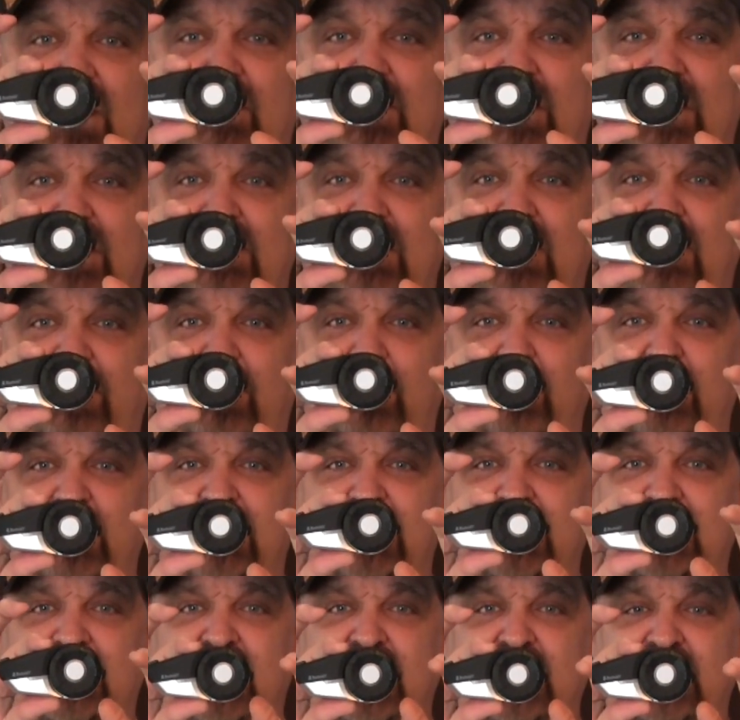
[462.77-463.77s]
Myself and
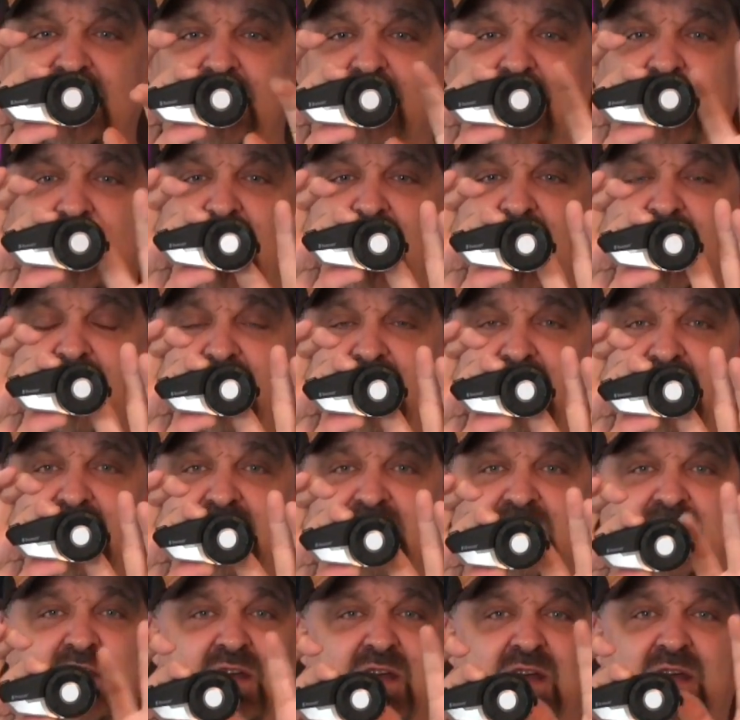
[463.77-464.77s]
Mrs. HDR have
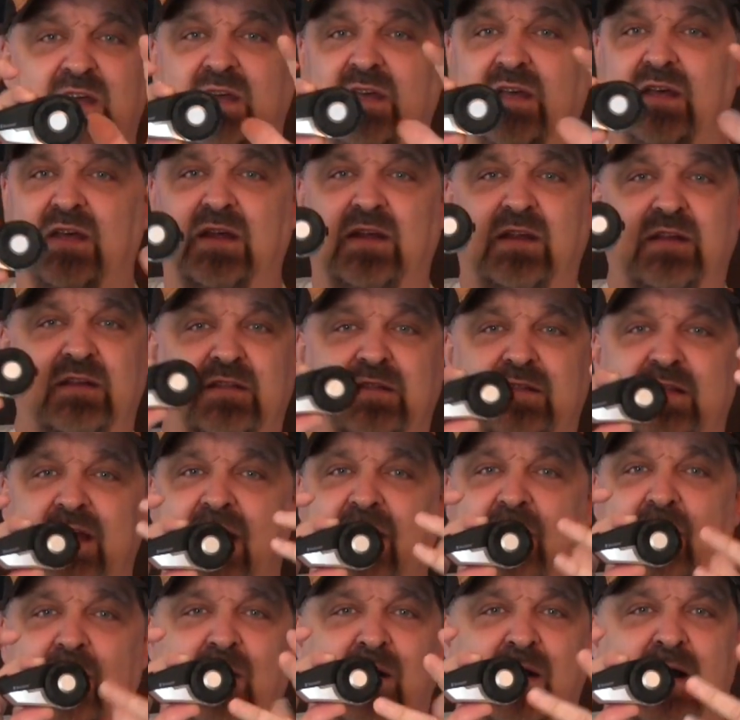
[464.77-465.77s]
these.
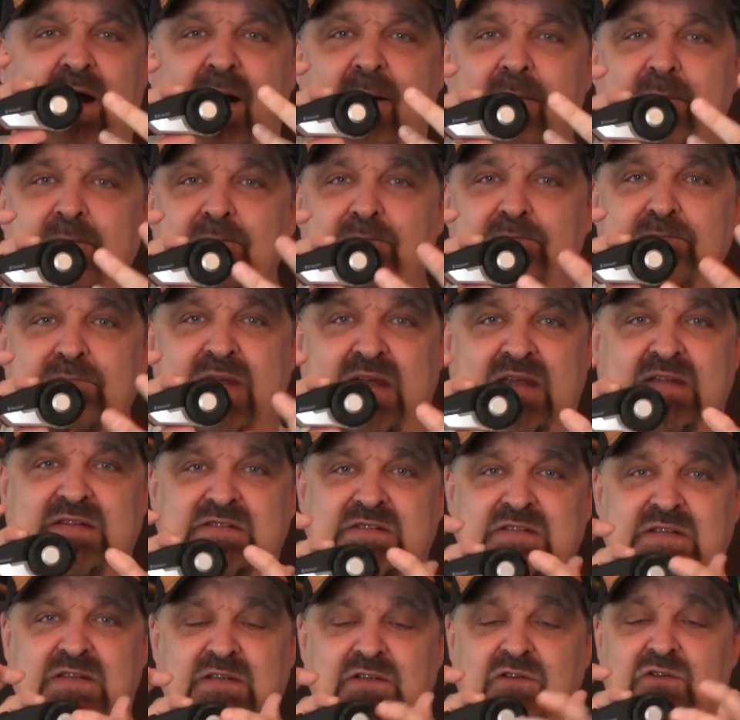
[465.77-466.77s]
They are
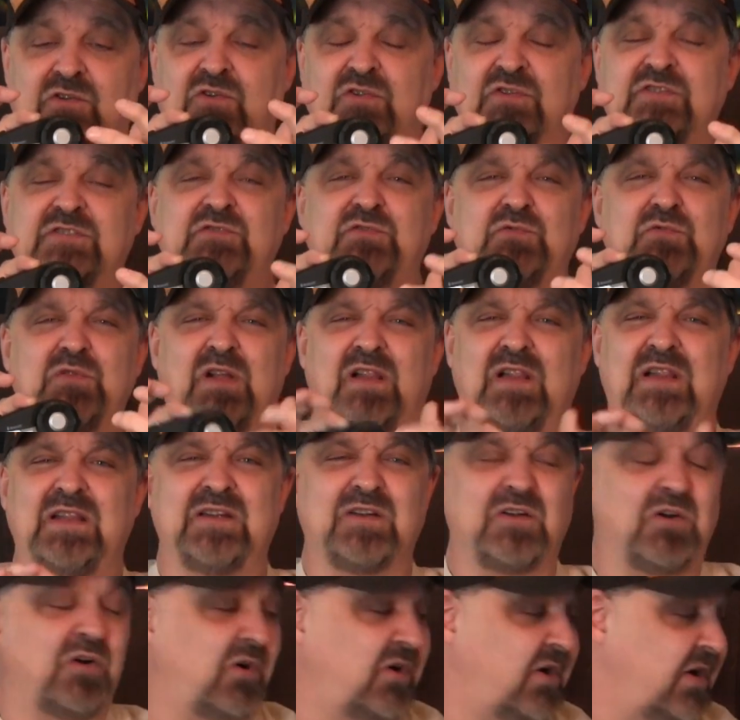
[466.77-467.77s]
amazing. Crystal
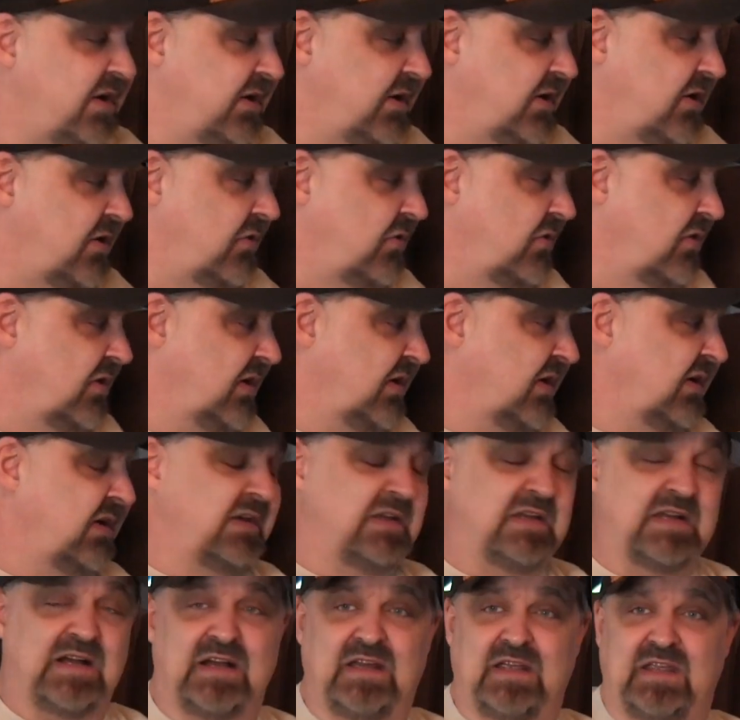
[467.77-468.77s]
clear audio.
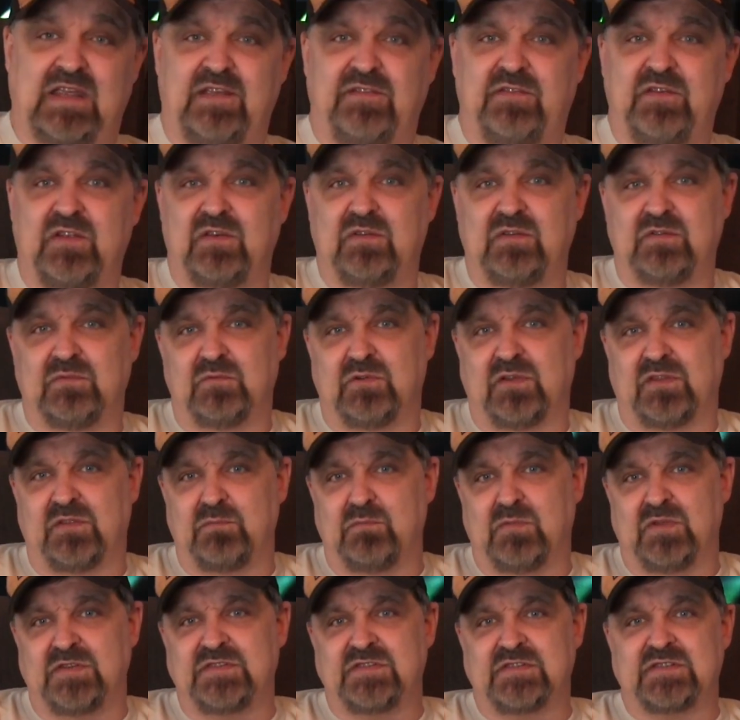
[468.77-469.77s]
Even with
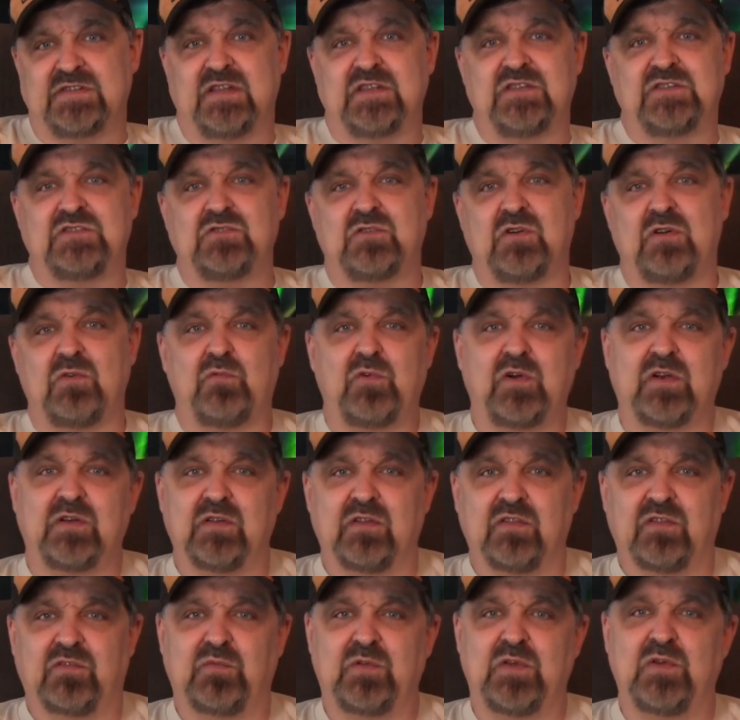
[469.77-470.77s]
Mrs. HDR
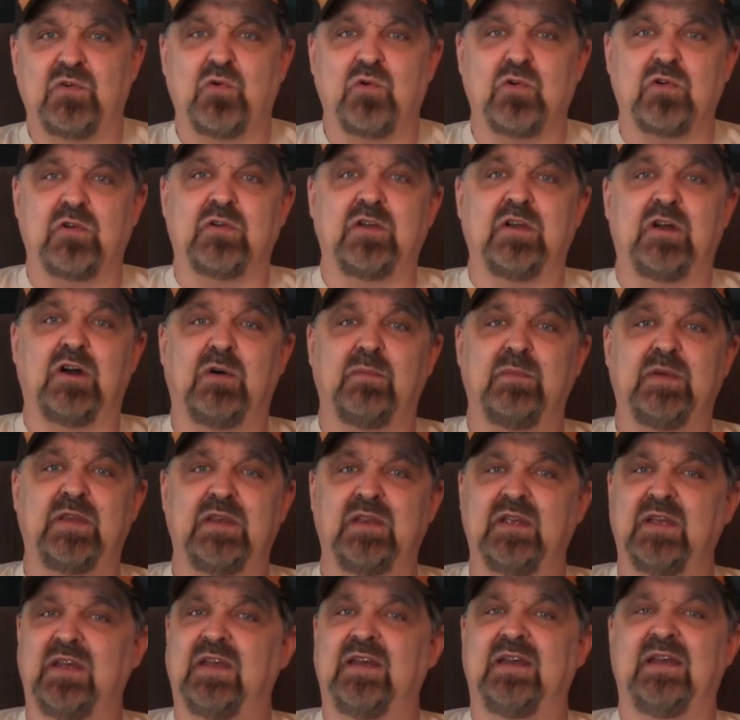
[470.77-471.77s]
wearing a 3/4
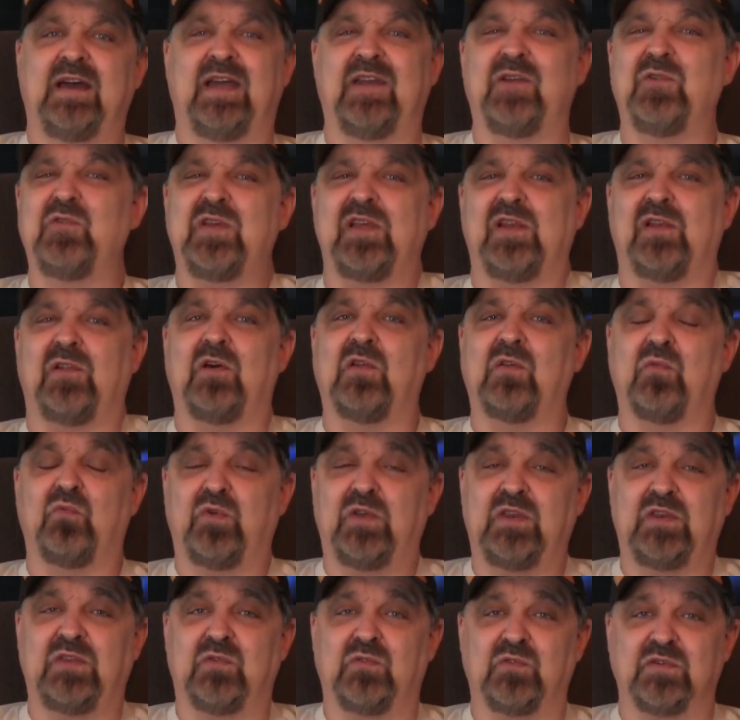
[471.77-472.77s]
helmet, I don't get a lot of
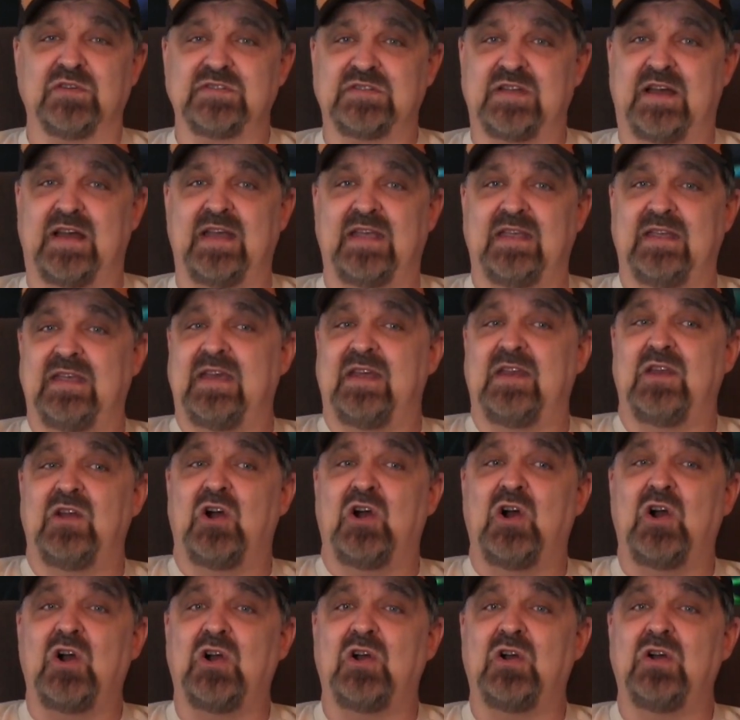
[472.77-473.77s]
wind noise. I get
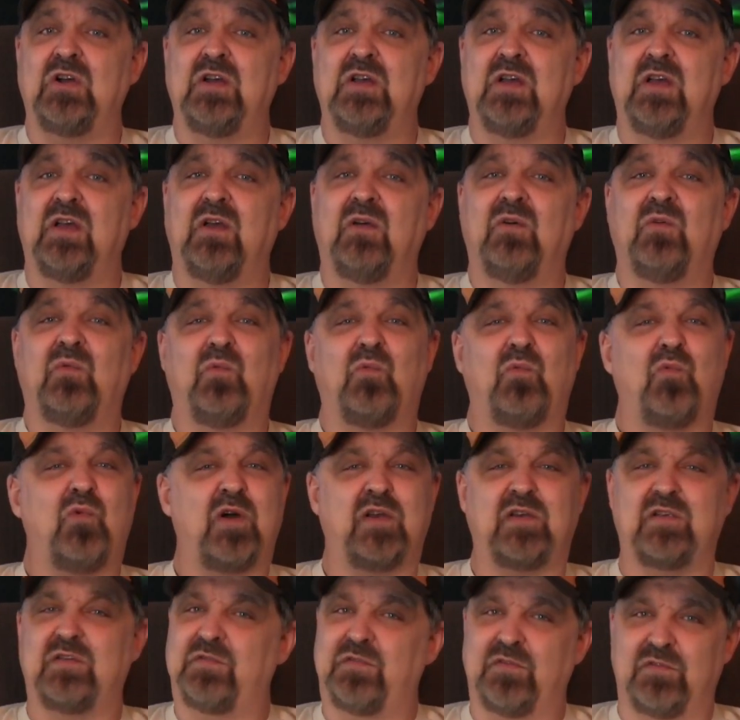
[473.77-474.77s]
her
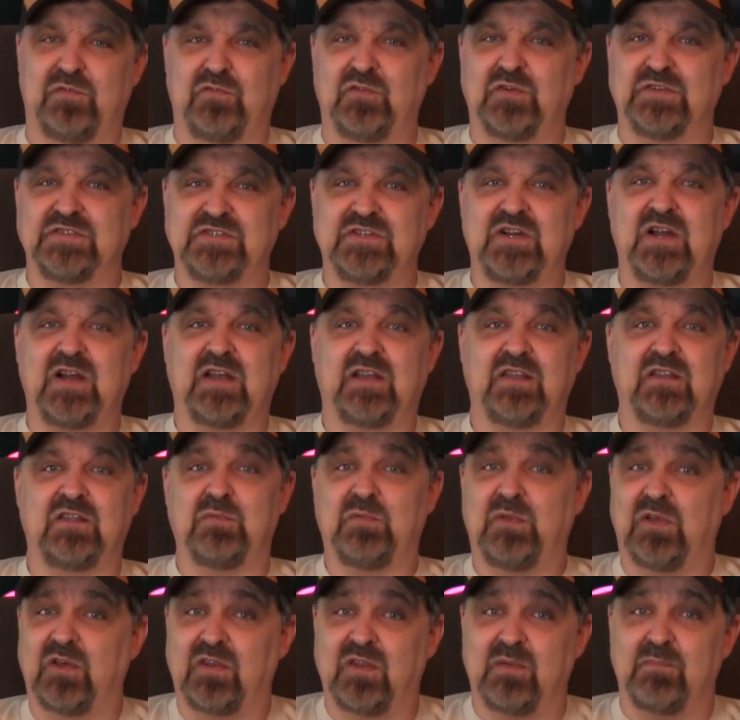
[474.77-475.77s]
wonderful voice talking
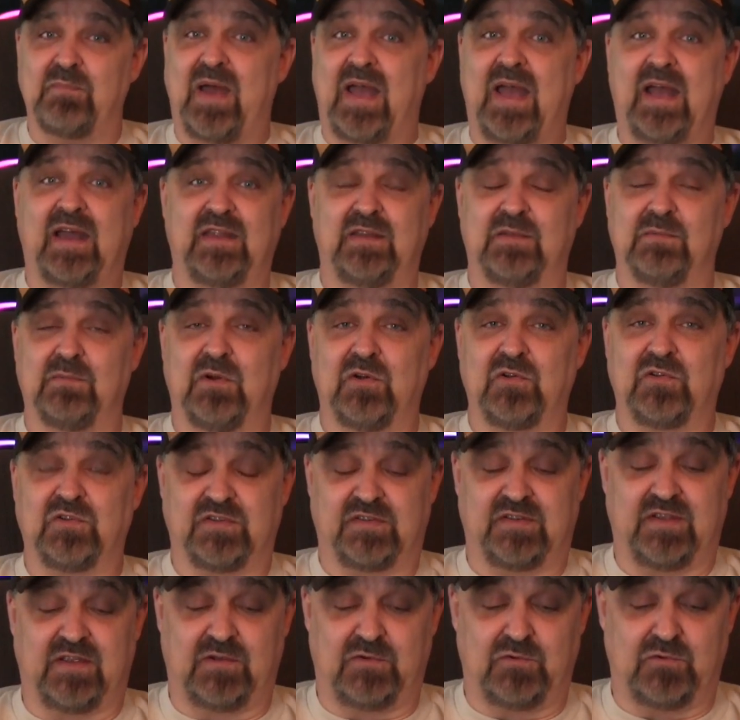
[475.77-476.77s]
to me on the back of the
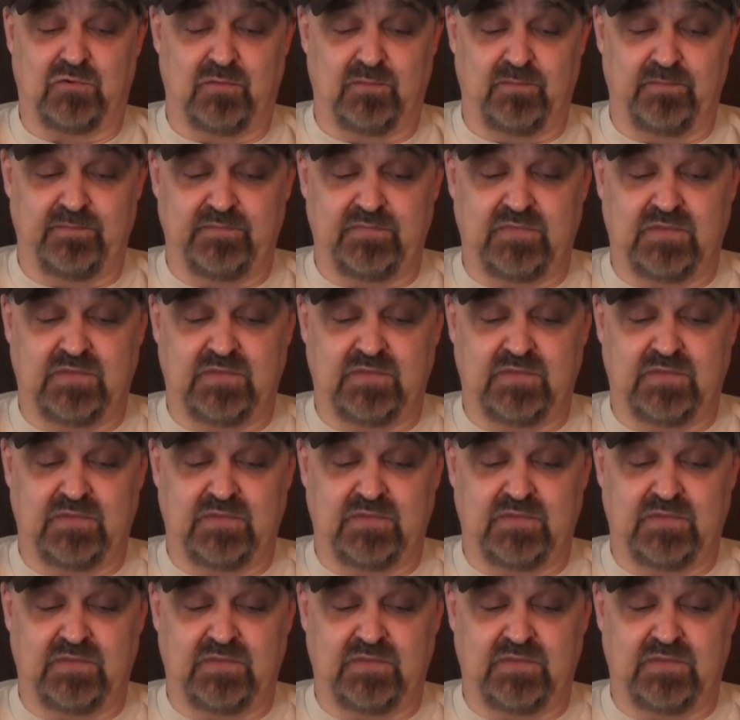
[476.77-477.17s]
motorcycle.